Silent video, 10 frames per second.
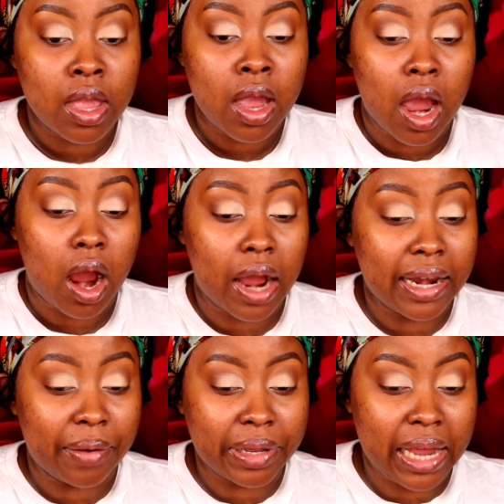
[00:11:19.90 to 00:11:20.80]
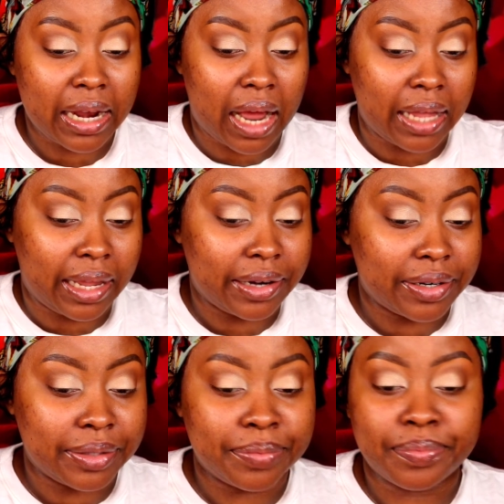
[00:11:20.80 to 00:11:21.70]
All right, now we're gonna add an
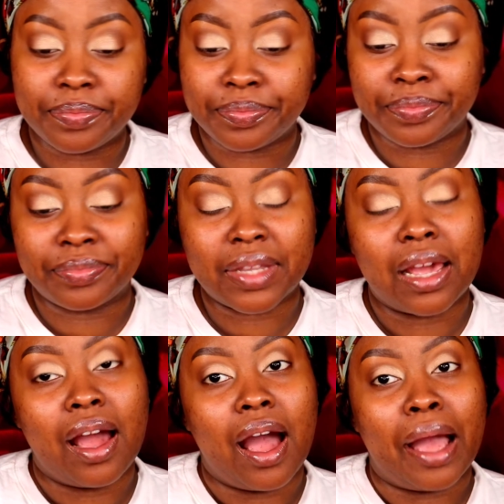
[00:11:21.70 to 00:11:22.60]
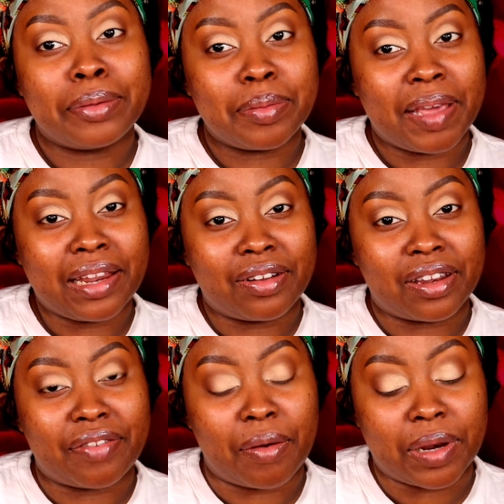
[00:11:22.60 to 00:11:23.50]
eyeliner. I'm debating on
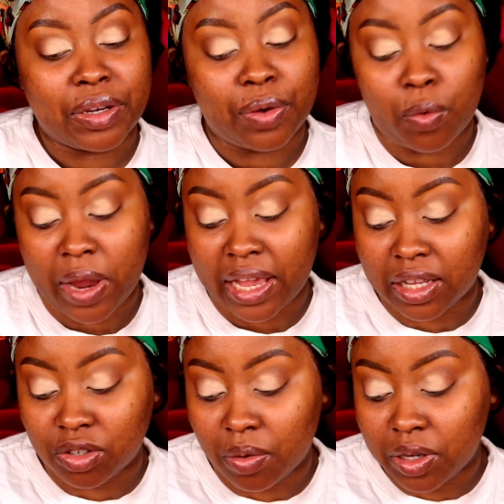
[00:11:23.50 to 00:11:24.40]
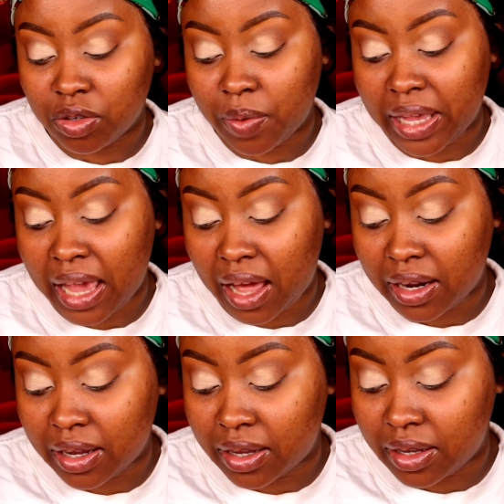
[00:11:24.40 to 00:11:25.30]
if I want to do a wing. Do I want to do a wing,
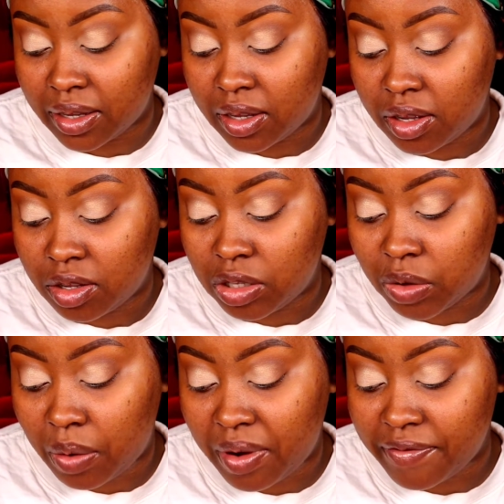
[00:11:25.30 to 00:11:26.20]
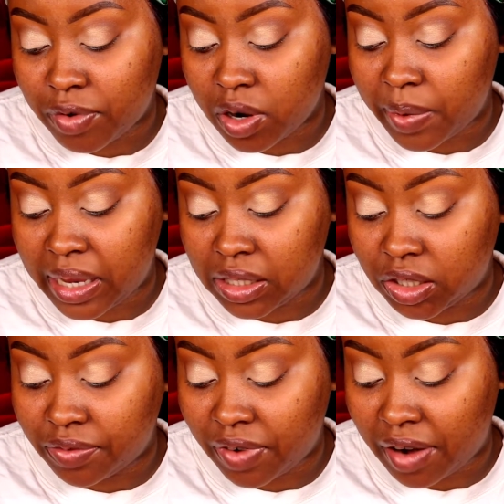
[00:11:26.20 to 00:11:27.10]
Yana? Do I want 4 wings,
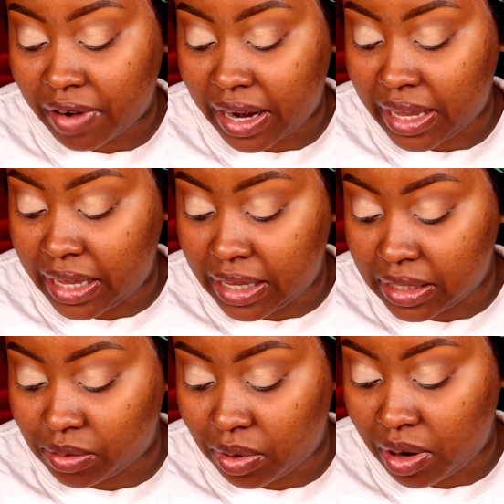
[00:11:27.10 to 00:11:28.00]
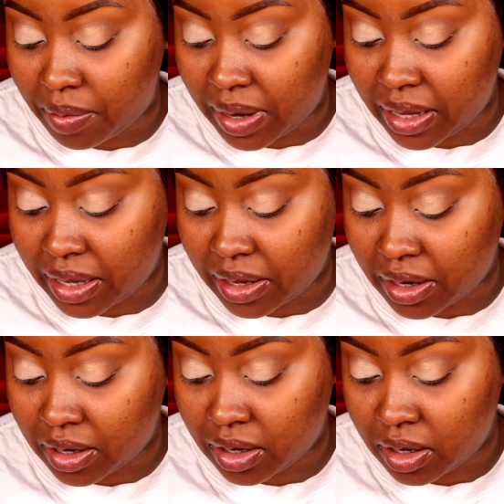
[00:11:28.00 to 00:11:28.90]
shrimp fried rice? What do I want?
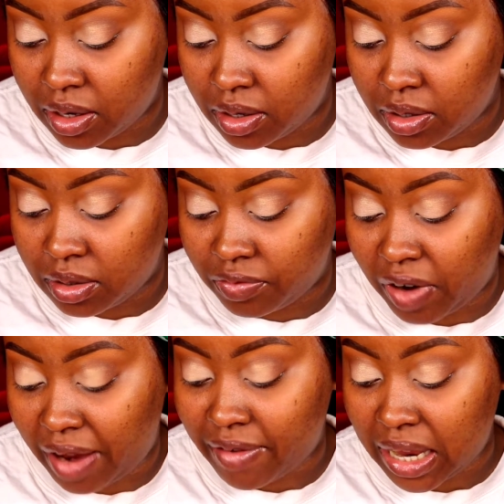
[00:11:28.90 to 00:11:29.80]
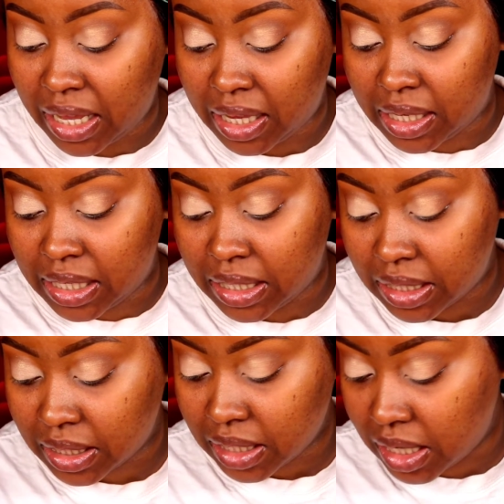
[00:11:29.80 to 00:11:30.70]
Fried rice.
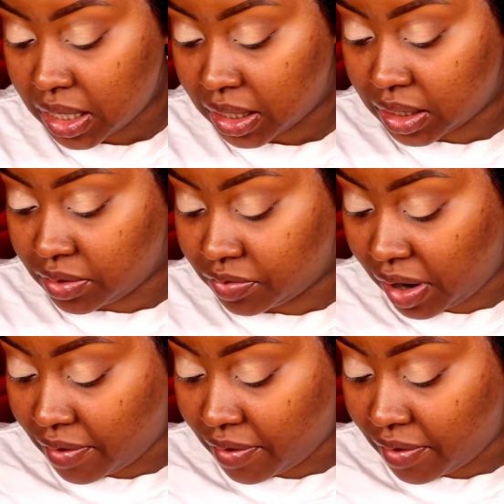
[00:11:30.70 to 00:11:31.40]
Fried